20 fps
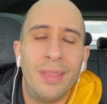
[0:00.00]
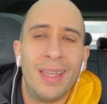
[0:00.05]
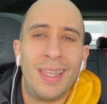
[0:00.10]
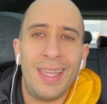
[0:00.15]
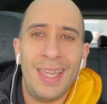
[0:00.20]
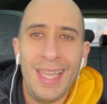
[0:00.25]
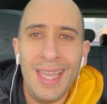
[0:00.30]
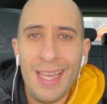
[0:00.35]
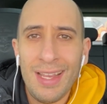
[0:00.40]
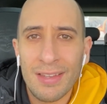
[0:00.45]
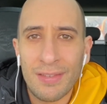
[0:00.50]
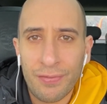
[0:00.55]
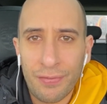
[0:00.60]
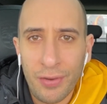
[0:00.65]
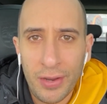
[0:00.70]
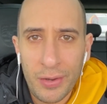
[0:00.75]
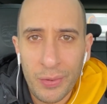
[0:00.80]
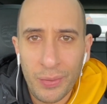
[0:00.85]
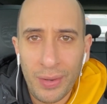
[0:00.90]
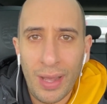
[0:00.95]
The key is
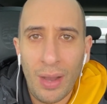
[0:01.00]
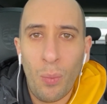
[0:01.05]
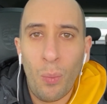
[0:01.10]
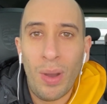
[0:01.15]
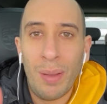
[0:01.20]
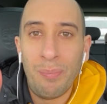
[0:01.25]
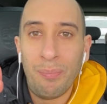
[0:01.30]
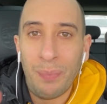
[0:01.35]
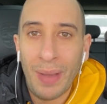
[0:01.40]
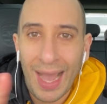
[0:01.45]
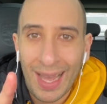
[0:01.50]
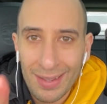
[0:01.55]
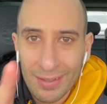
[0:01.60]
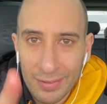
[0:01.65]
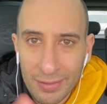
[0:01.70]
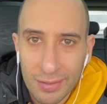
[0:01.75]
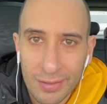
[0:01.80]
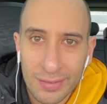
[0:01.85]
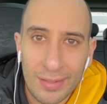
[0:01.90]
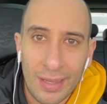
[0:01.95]
figuring out what
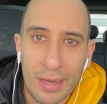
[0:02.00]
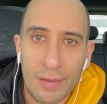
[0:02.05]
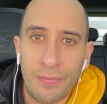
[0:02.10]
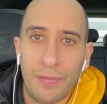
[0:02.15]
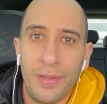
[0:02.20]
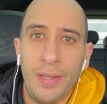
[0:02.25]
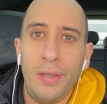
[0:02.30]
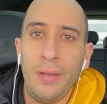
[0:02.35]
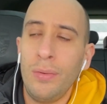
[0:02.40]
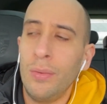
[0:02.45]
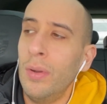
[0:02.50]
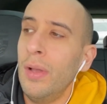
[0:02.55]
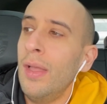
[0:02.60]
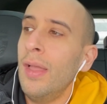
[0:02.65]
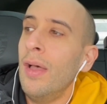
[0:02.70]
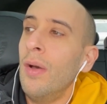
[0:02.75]
balance looks like for you,